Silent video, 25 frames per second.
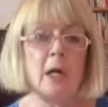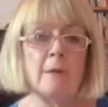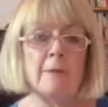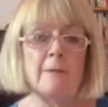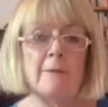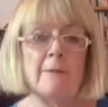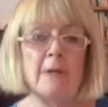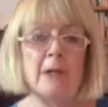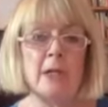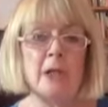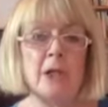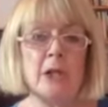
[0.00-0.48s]

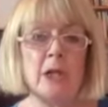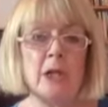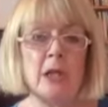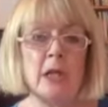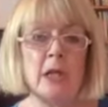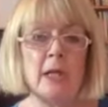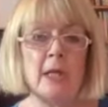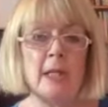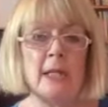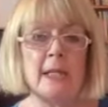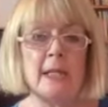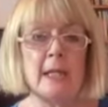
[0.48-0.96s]
and
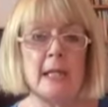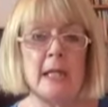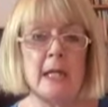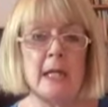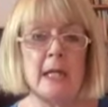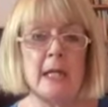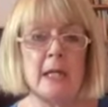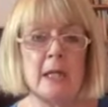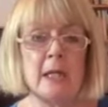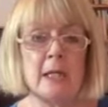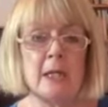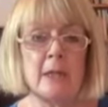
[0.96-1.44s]

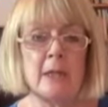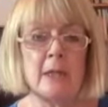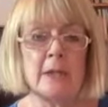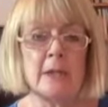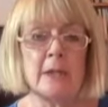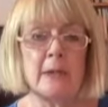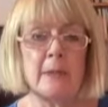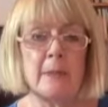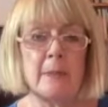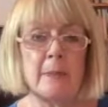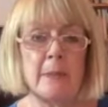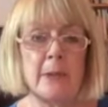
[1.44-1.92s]
visualizing
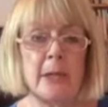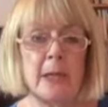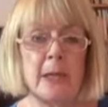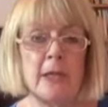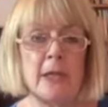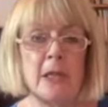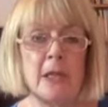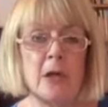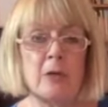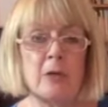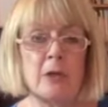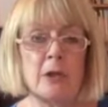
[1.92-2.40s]

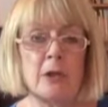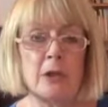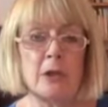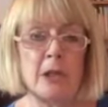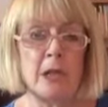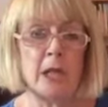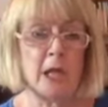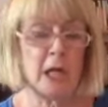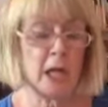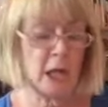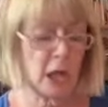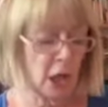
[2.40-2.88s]
something
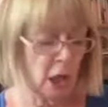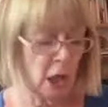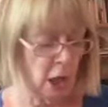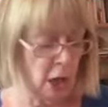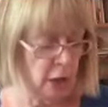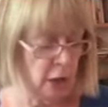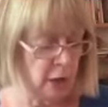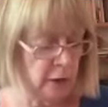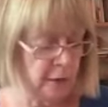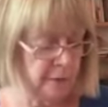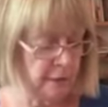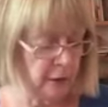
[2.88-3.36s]
nourishing
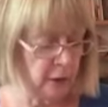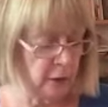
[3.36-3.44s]
to